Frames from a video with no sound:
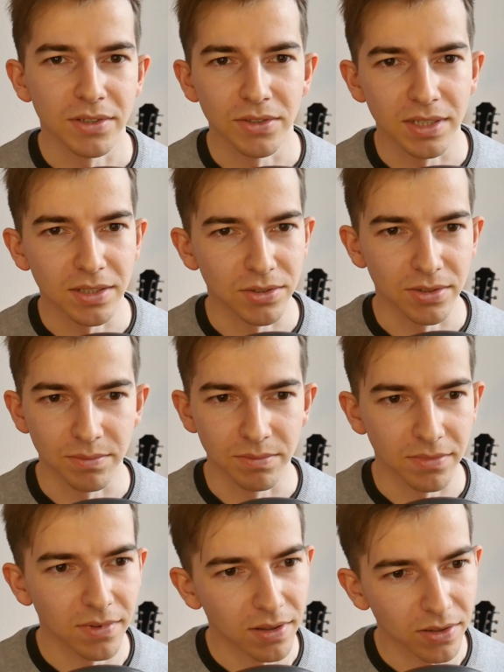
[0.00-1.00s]
You need to
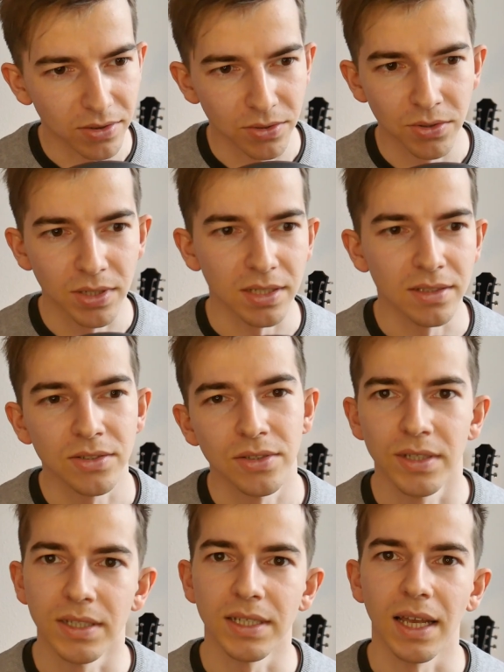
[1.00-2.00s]
look
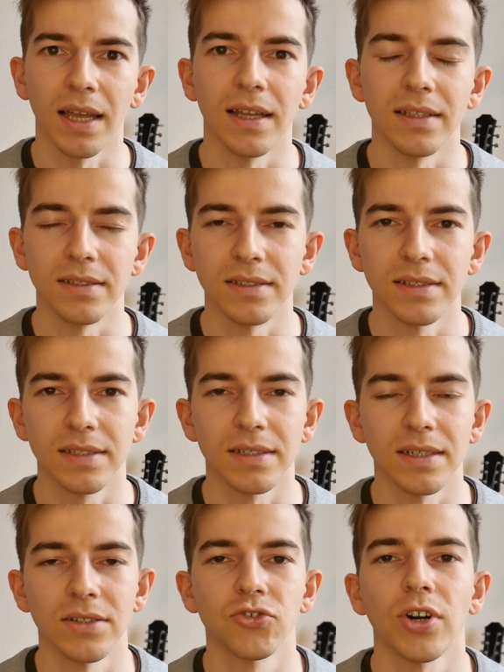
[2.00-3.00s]
into it and
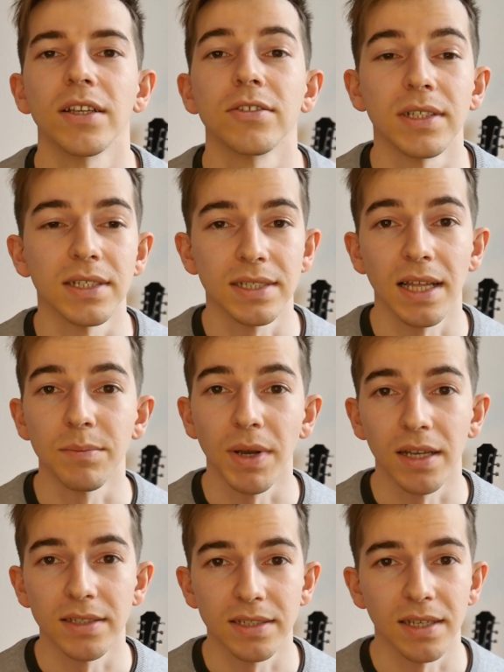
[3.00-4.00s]
try to understand
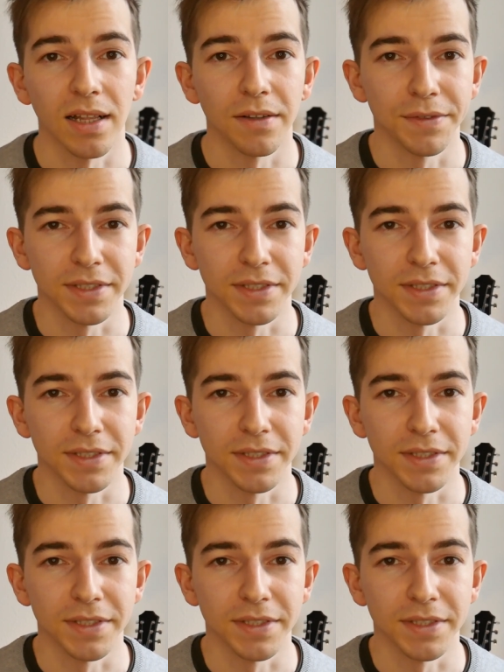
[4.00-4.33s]
by yourself.